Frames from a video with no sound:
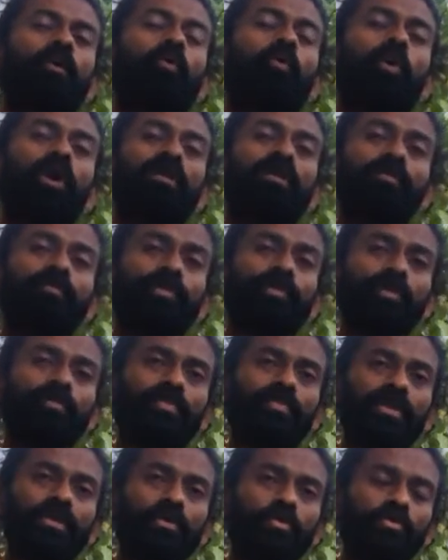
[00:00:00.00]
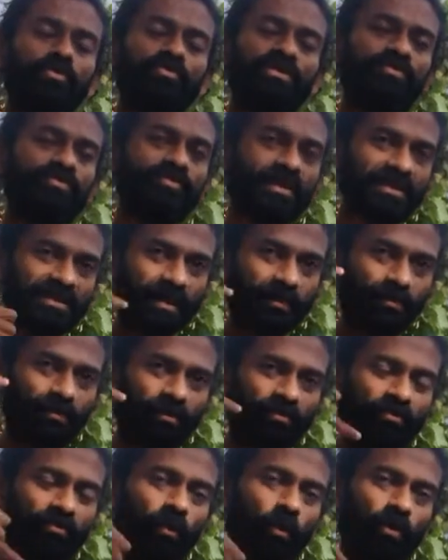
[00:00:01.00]
who are the people who we picked up
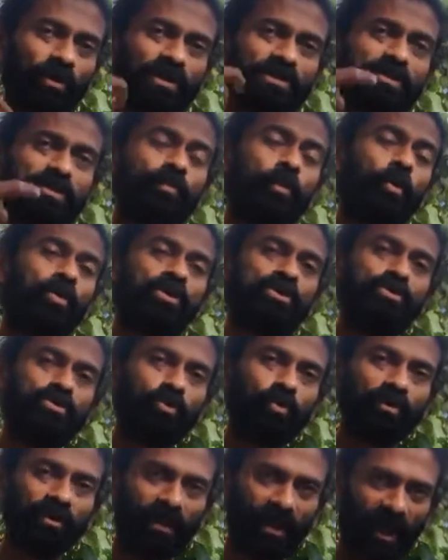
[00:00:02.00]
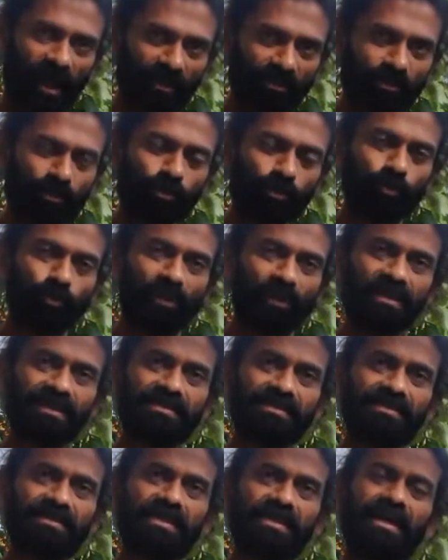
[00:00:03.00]
the phone and spoken to in the last 2
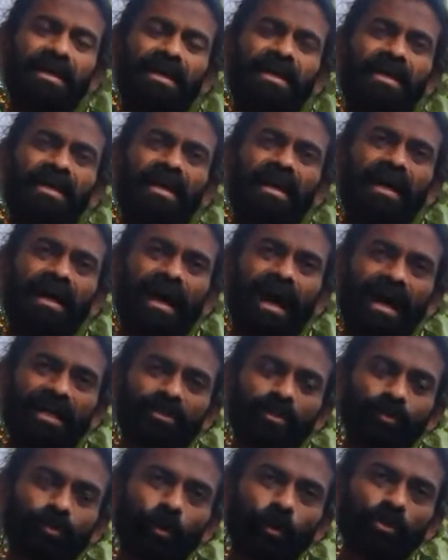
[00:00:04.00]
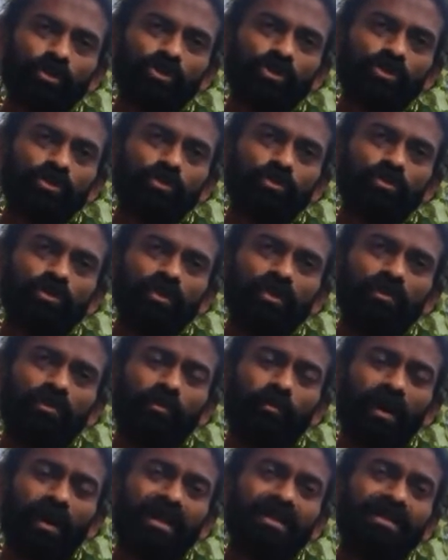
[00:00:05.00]
weeks, as opposed to the
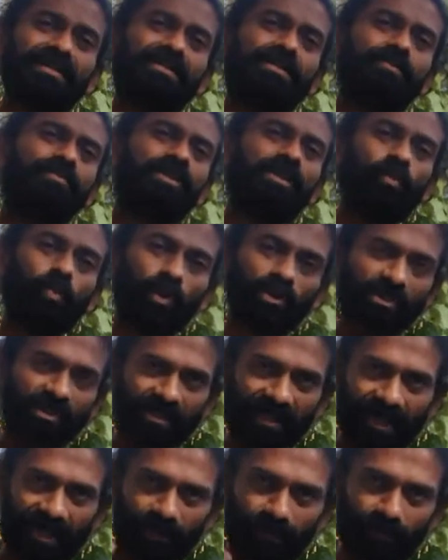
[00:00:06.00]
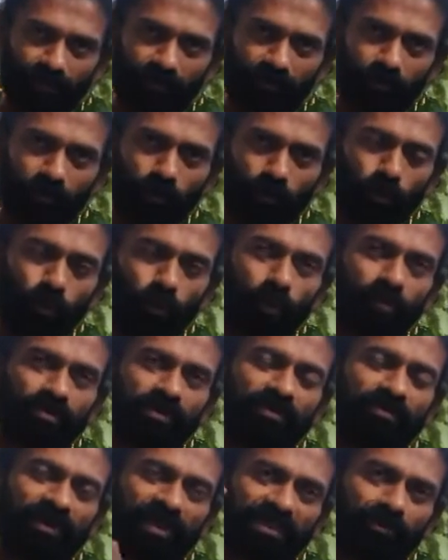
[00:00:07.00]
multiple WhatsApp
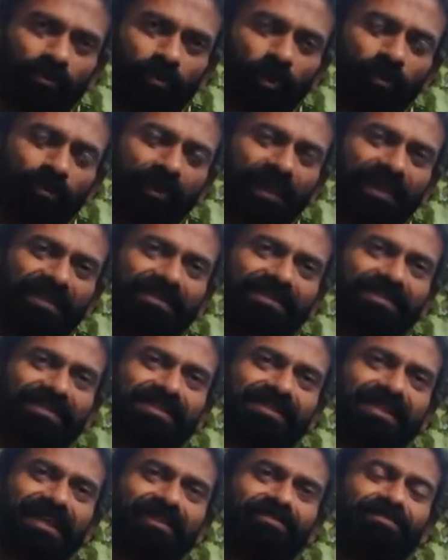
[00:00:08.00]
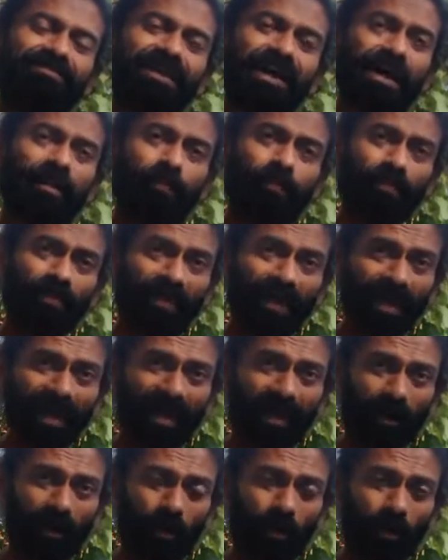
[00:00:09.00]
groups, Facebook pages that we are
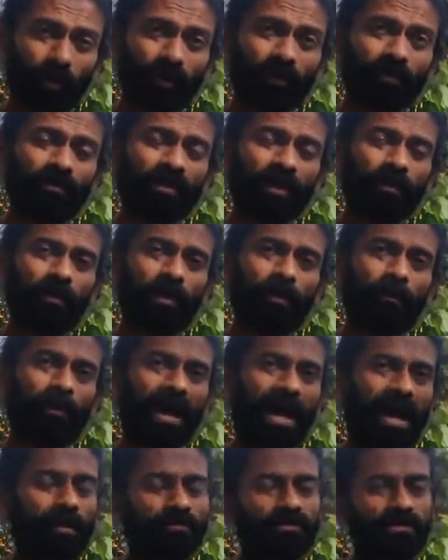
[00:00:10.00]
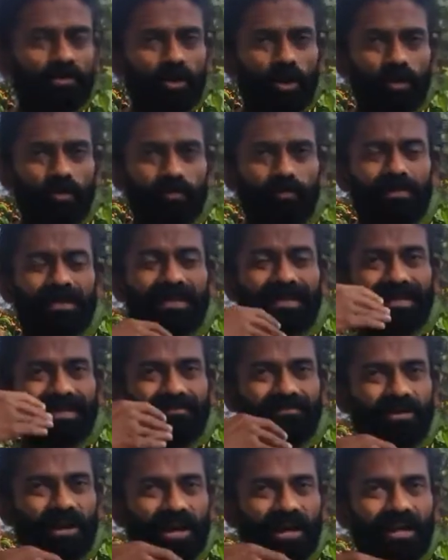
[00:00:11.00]
there on, but perhaps not
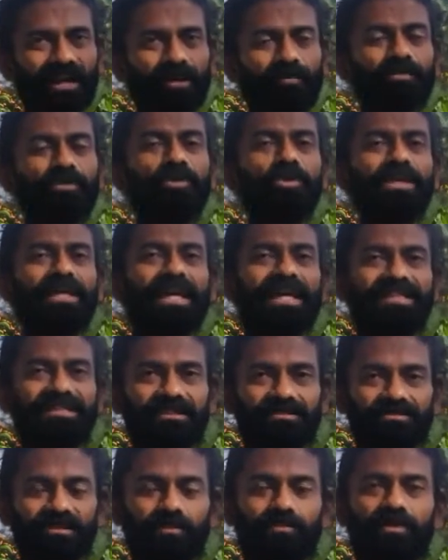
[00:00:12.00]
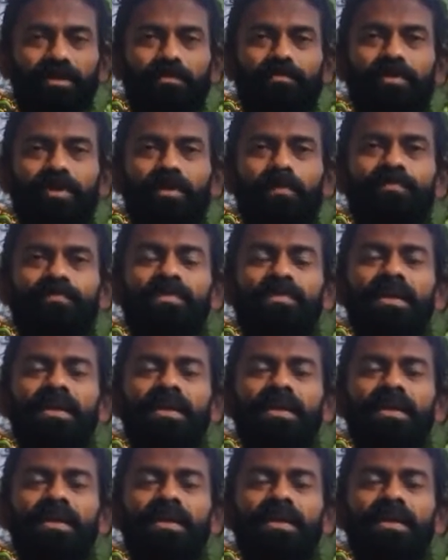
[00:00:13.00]
being very communicative with people.